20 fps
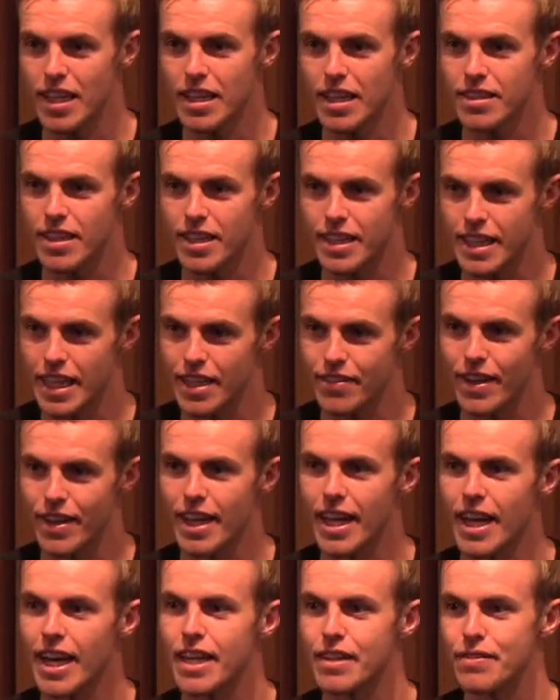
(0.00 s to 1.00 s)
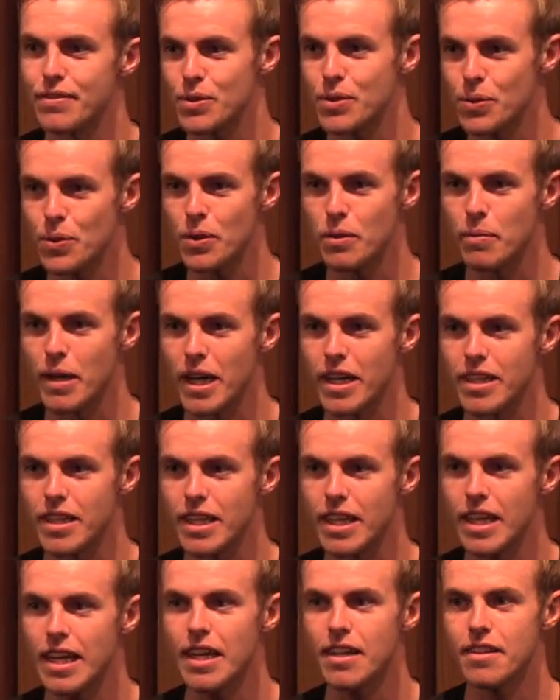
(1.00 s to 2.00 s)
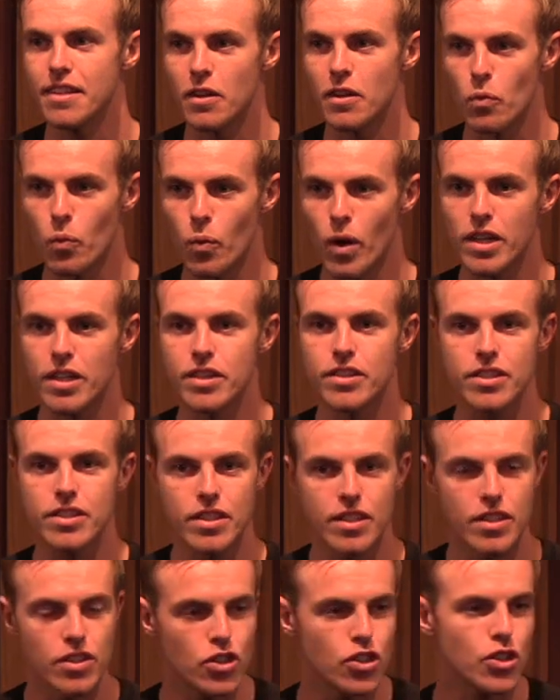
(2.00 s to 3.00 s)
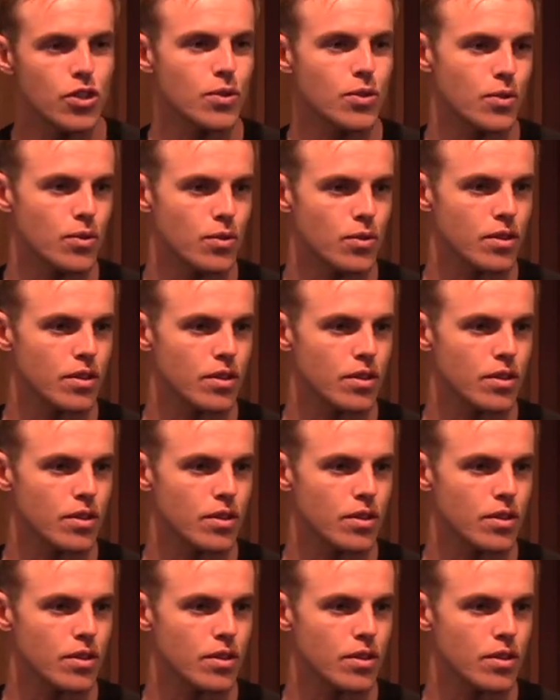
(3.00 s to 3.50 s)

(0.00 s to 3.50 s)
that gave life to the body, that wanted to